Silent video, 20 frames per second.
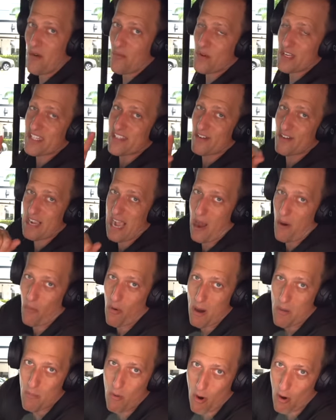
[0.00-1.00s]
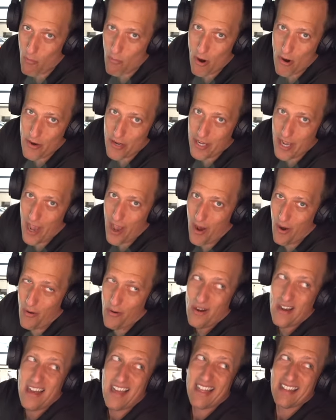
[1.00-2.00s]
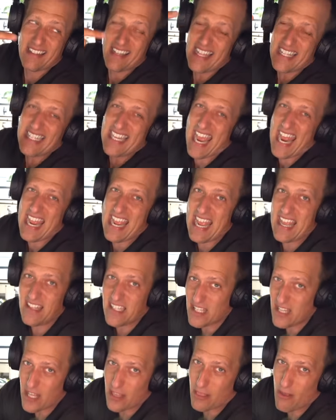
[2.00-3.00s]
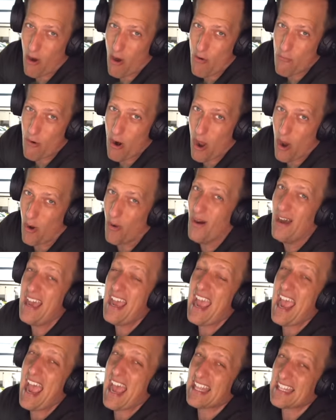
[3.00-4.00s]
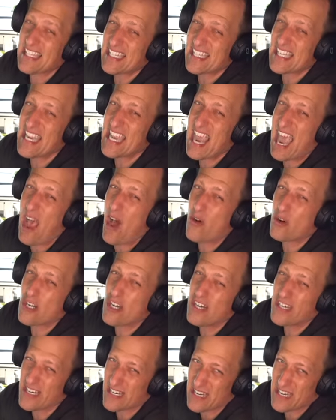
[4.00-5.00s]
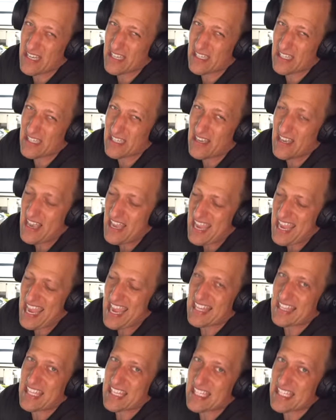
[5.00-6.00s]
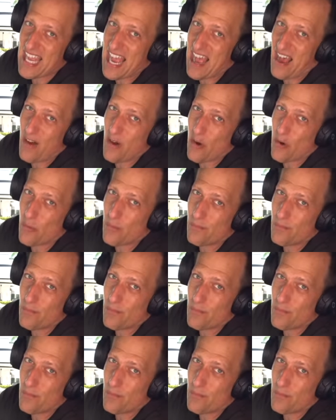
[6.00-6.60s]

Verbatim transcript: We still got one more row to go. Let's get into the third row and see how good it is in this Tahoe. All